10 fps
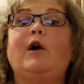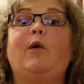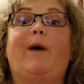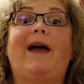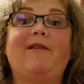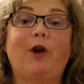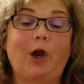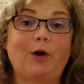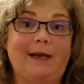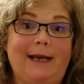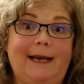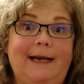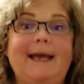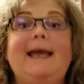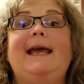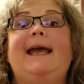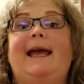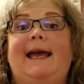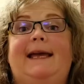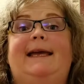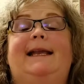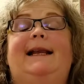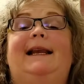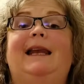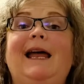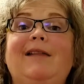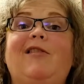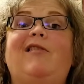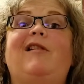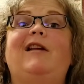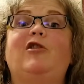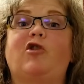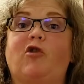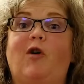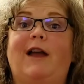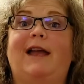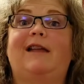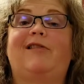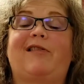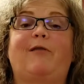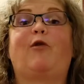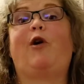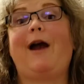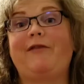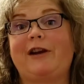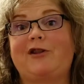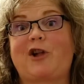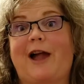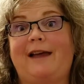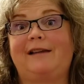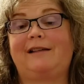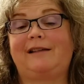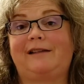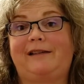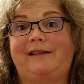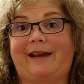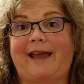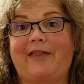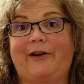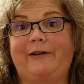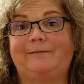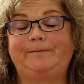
whatever you need, and let's enjoy some crafty chat together.